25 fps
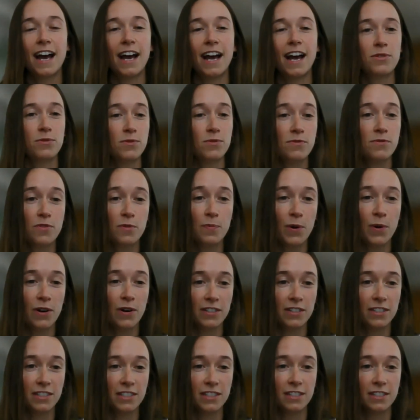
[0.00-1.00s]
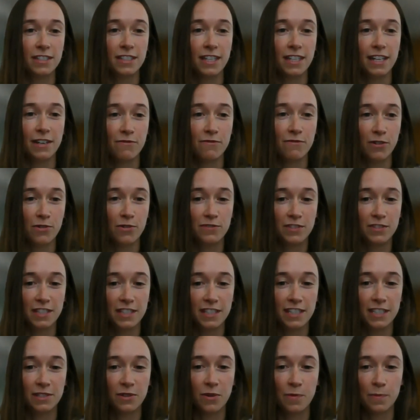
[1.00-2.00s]
and all of the partners involved
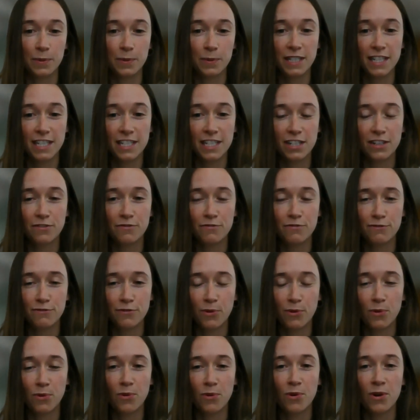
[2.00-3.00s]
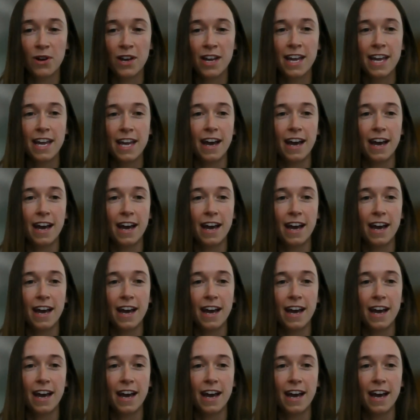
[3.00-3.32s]
in this competition for